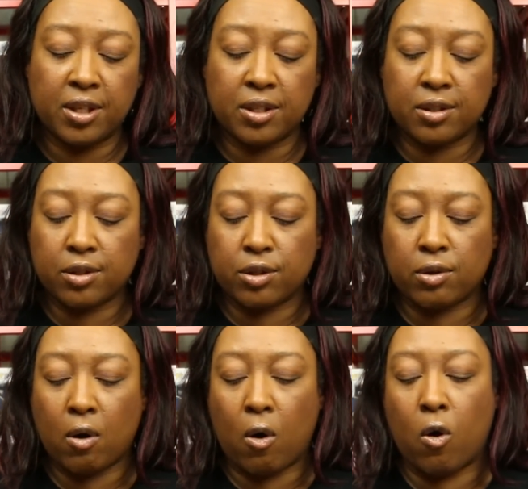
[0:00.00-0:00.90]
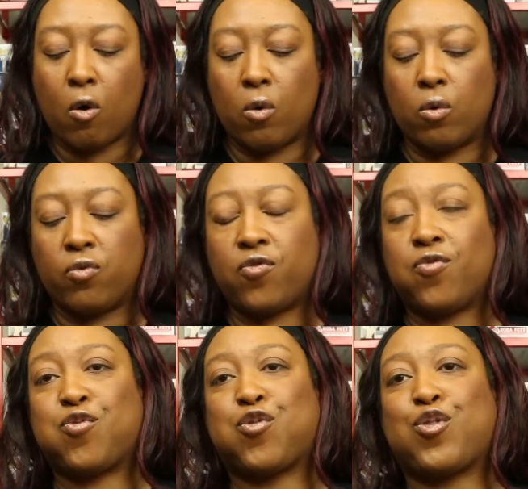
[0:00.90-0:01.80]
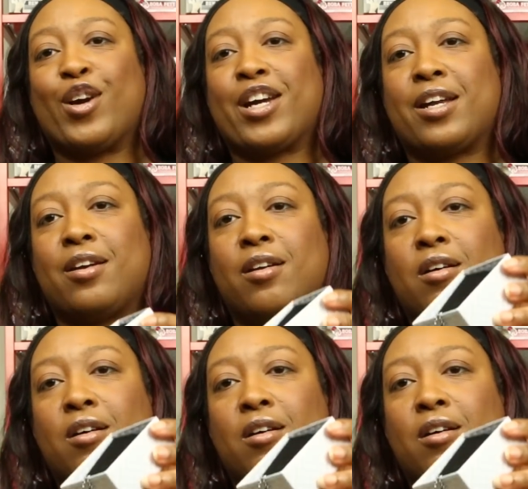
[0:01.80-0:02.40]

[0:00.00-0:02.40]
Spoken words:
This whole freaking